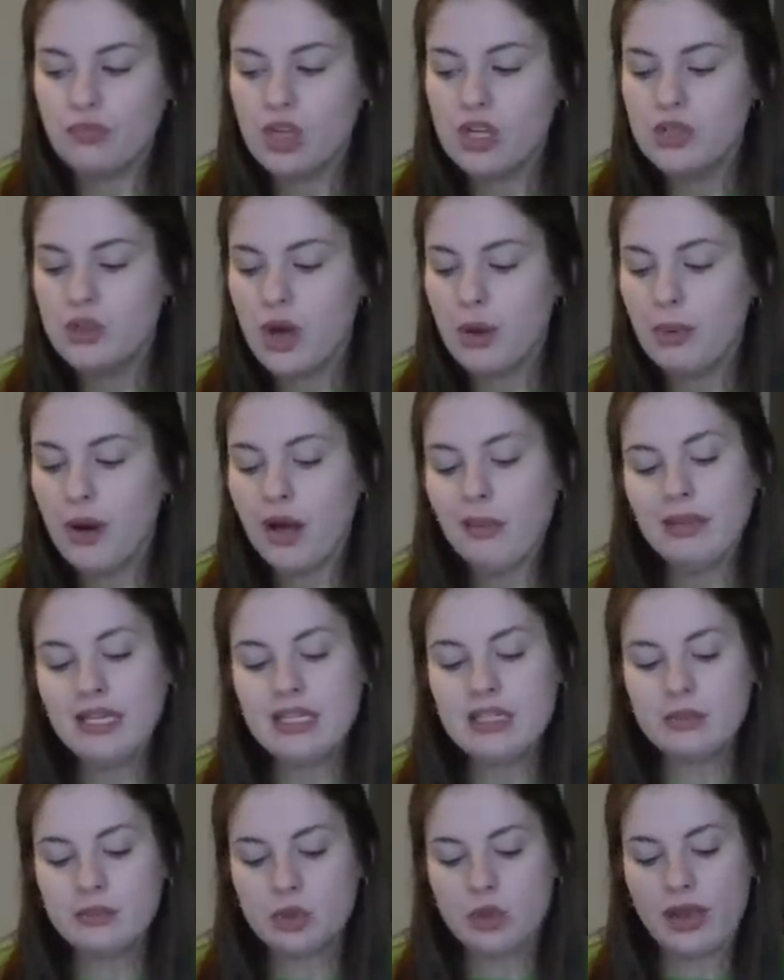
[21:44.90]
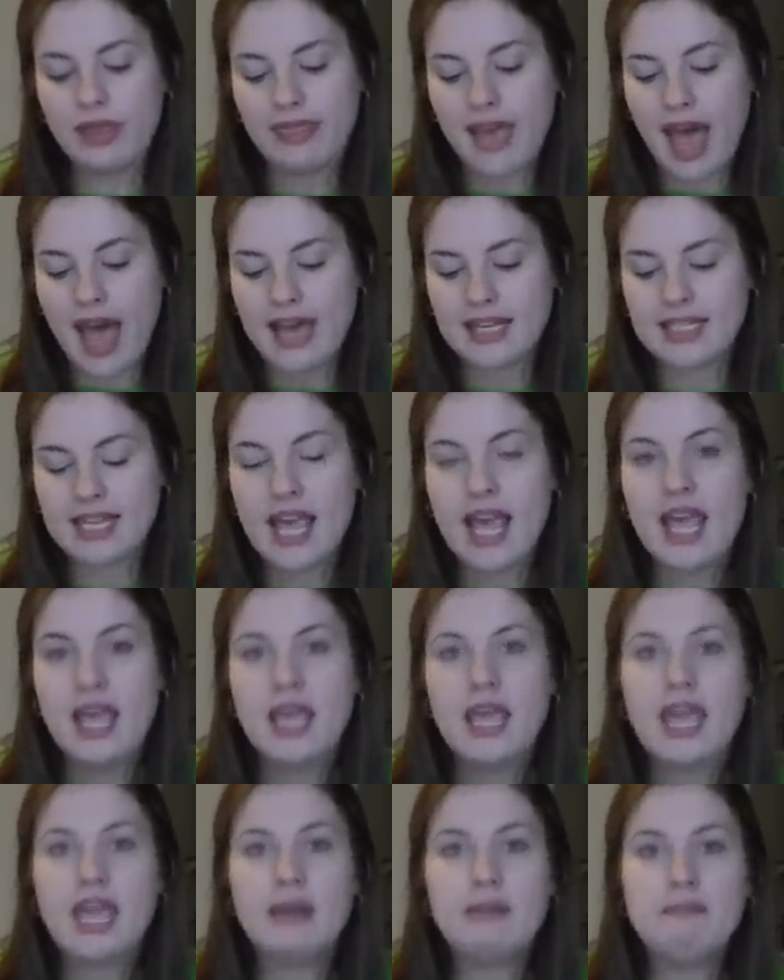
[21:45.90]
So I'll probably end up doing that
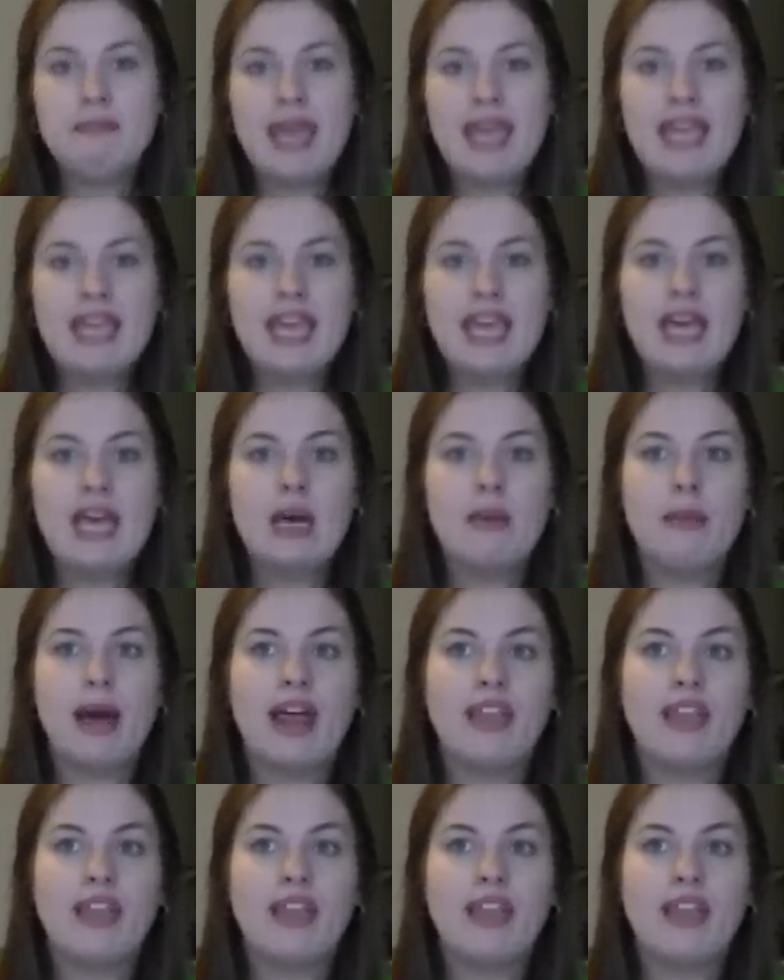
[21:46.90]
and make him,